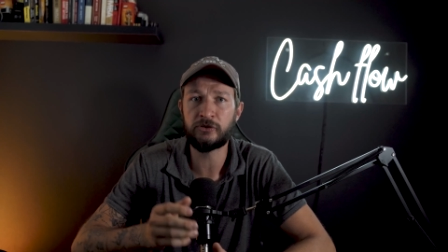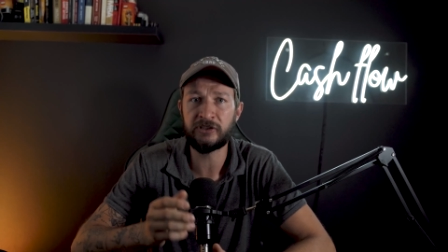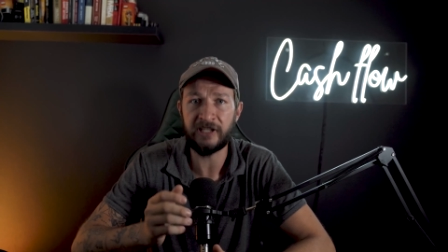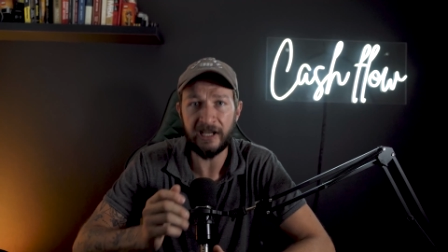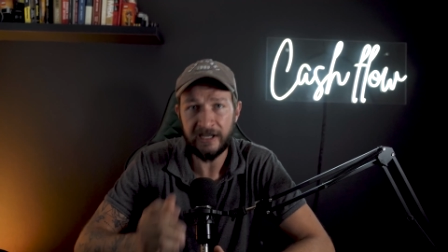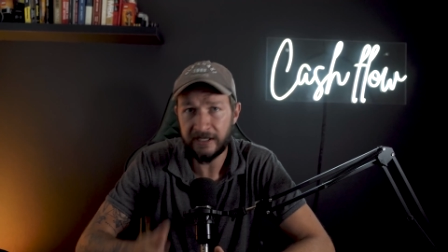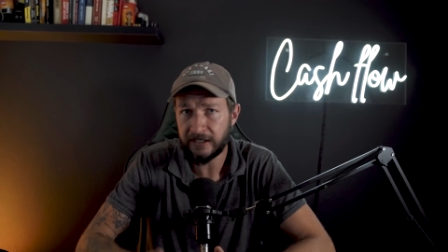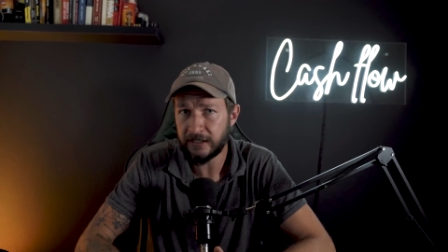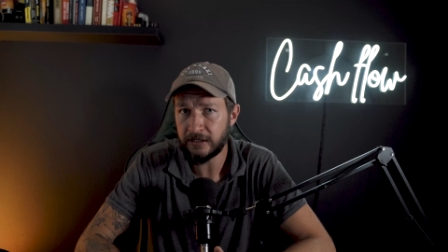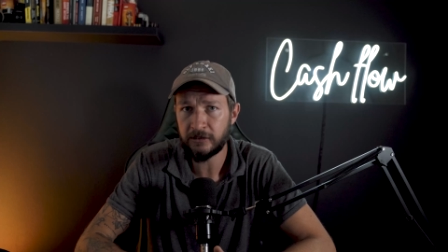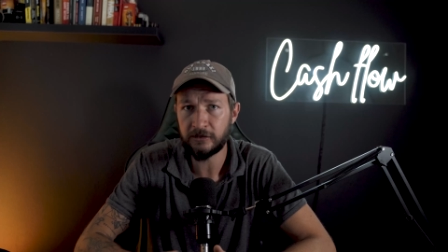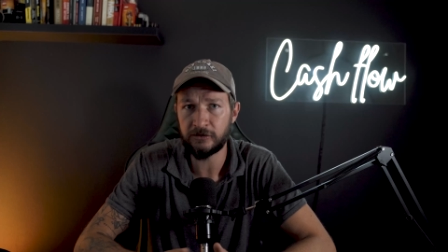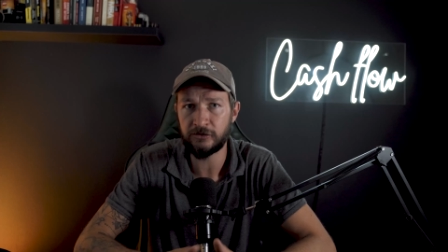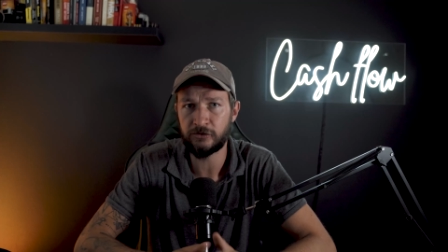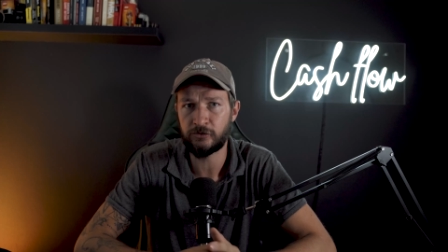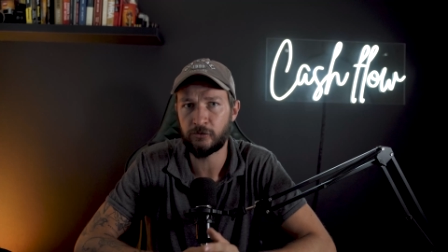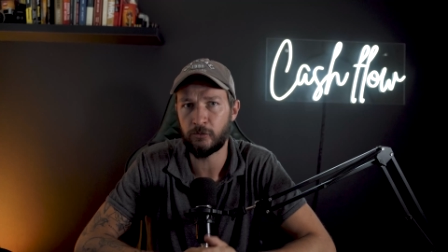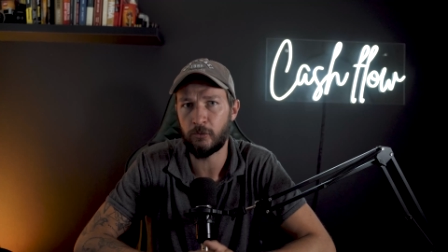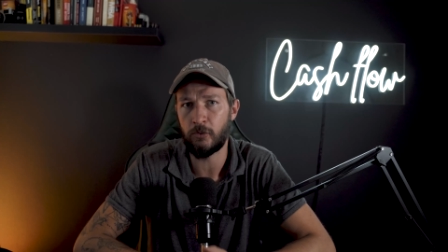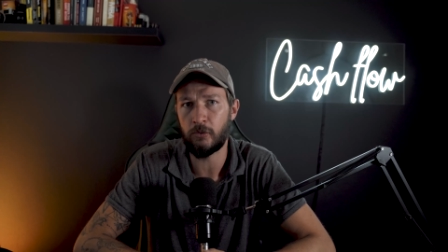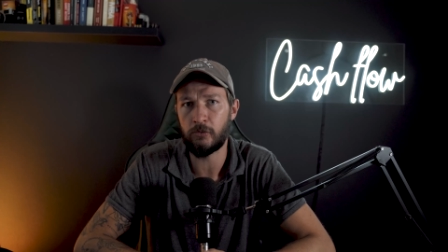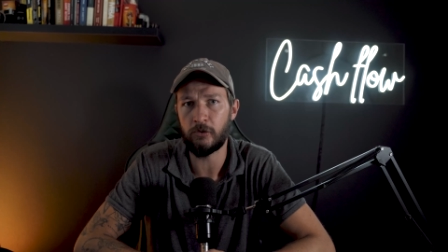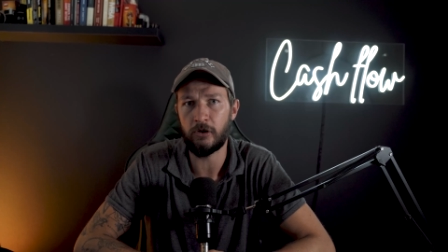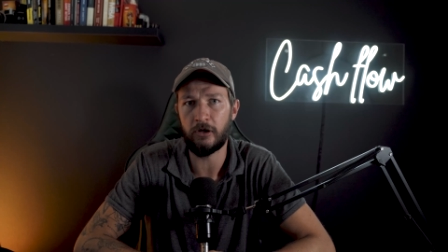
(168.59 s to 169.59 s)
taking
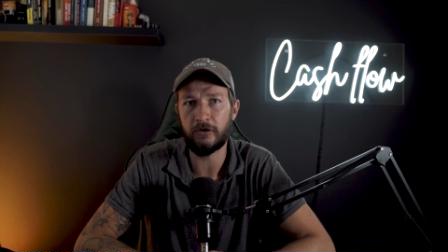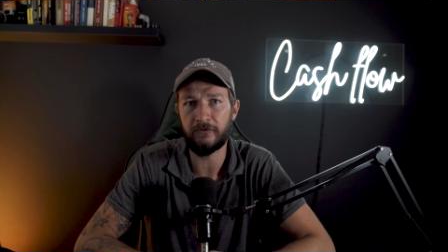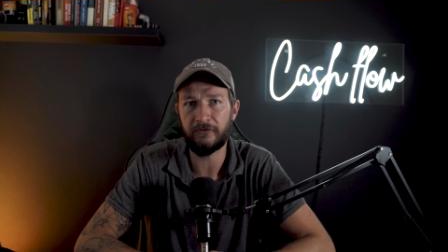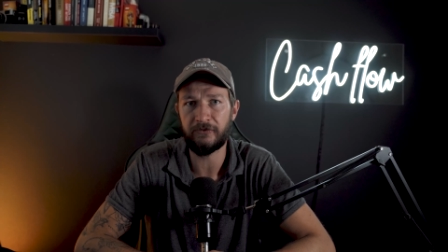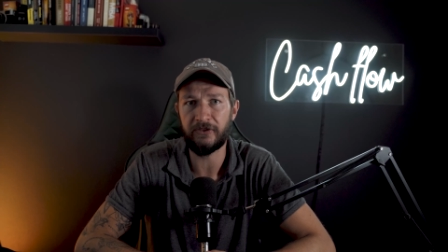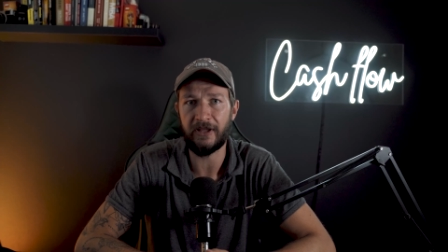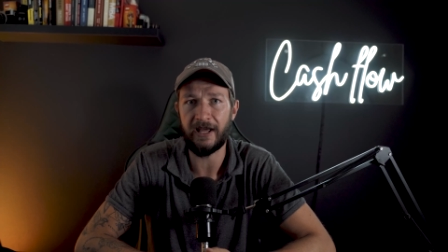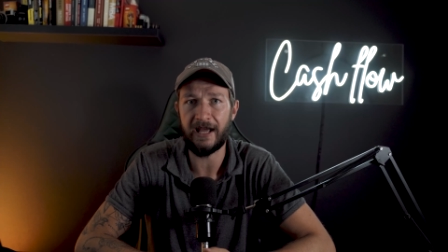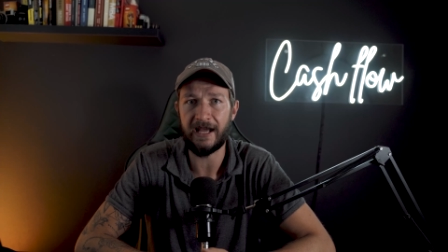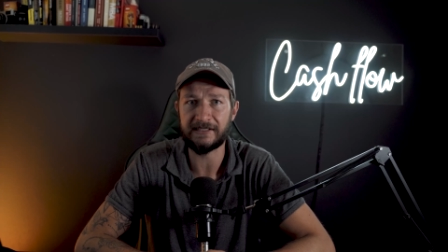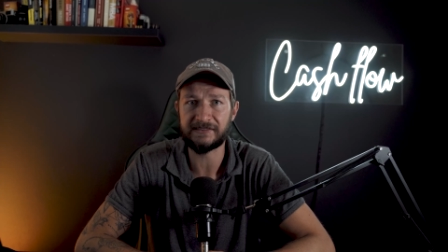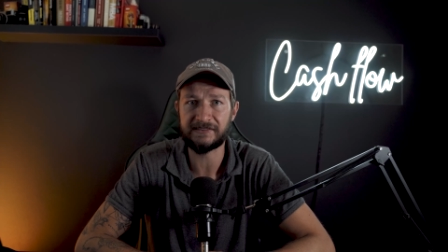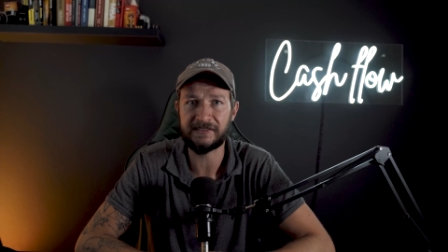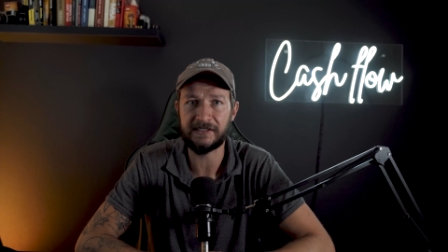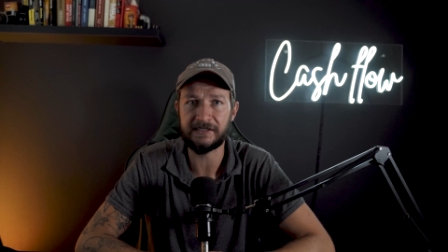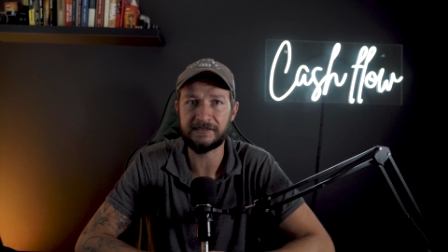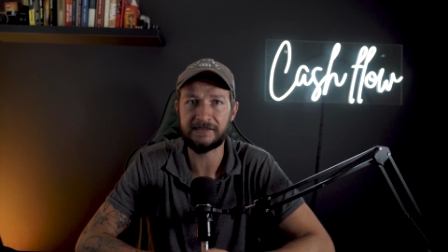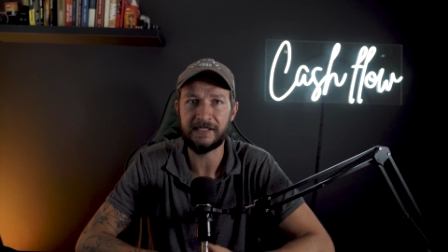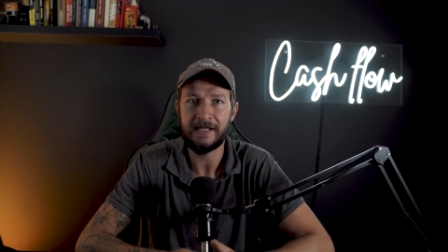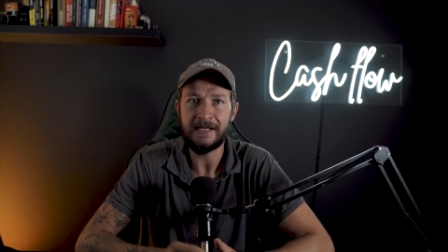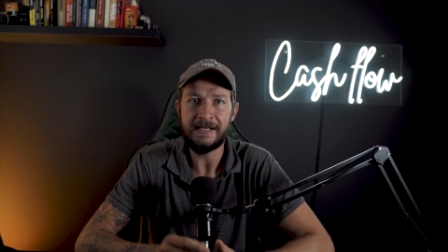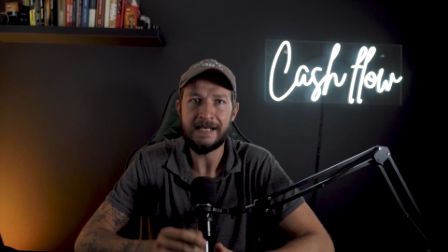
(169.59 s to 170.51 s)
control of the assets